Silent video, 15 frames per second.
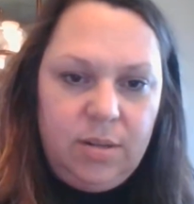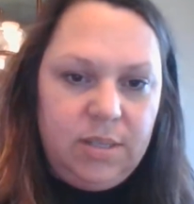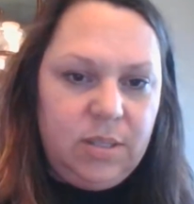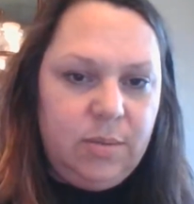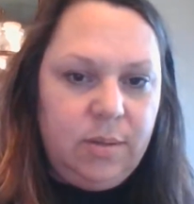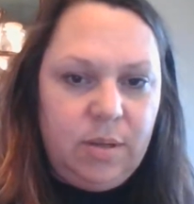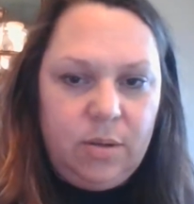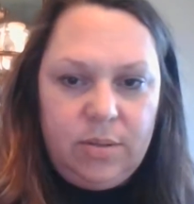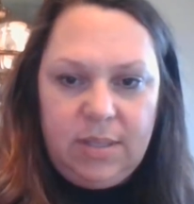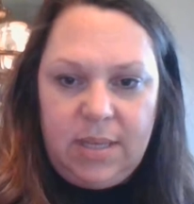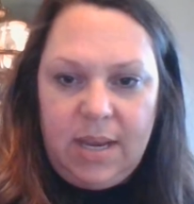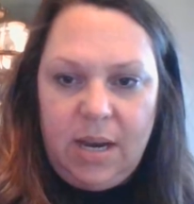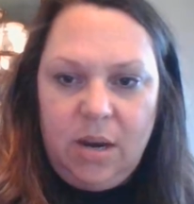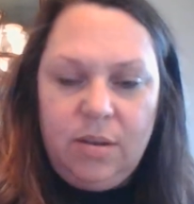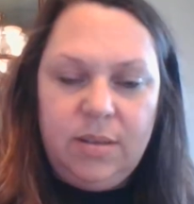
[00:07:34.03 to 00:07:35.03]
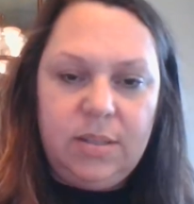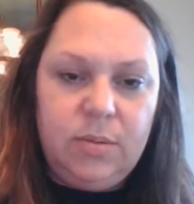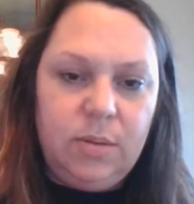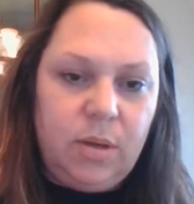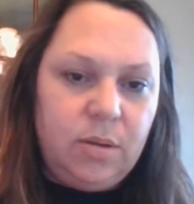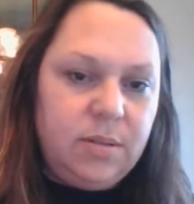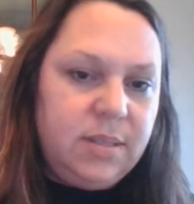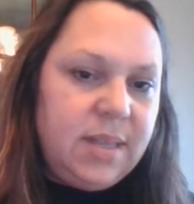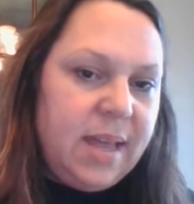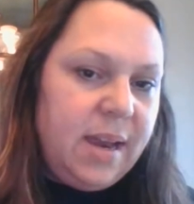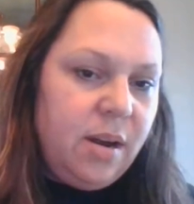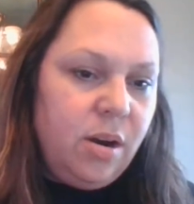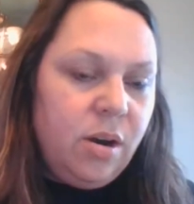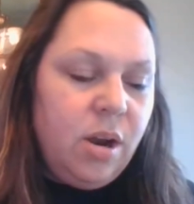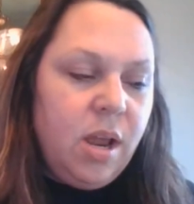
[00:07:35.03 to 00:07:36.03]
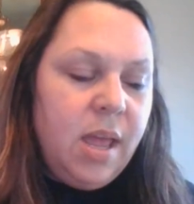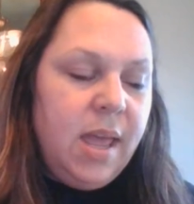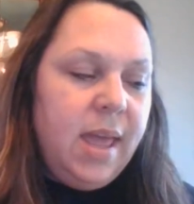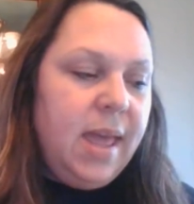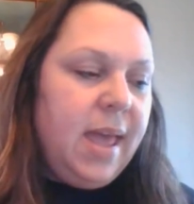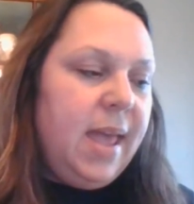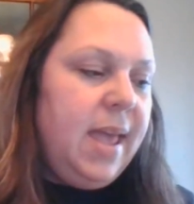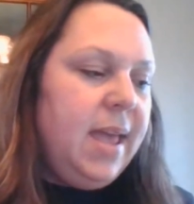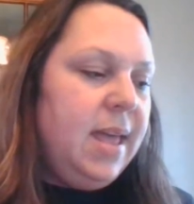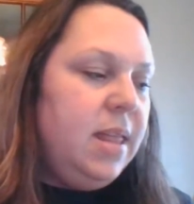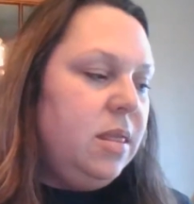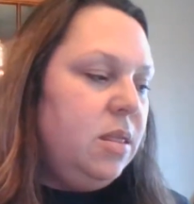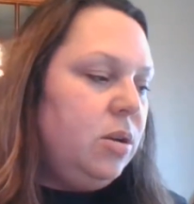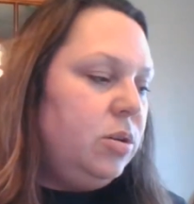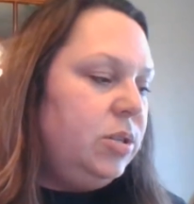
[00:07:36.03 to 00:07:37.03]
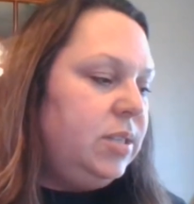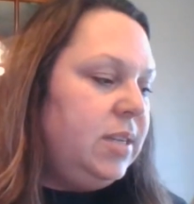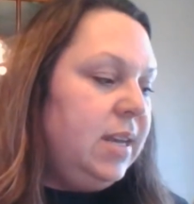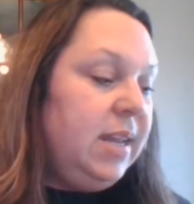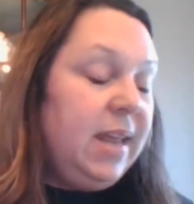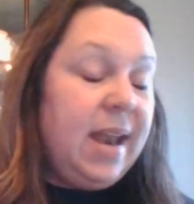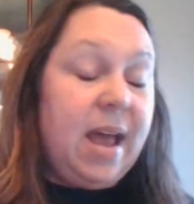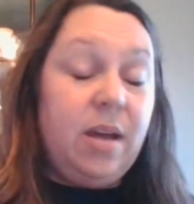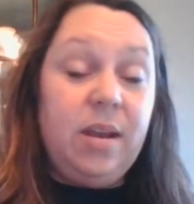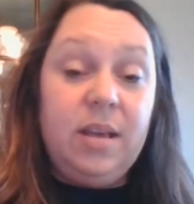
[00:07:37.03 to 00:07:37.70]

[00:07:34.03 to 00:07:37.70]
this one goes there, this one goes there, and they're sending it out.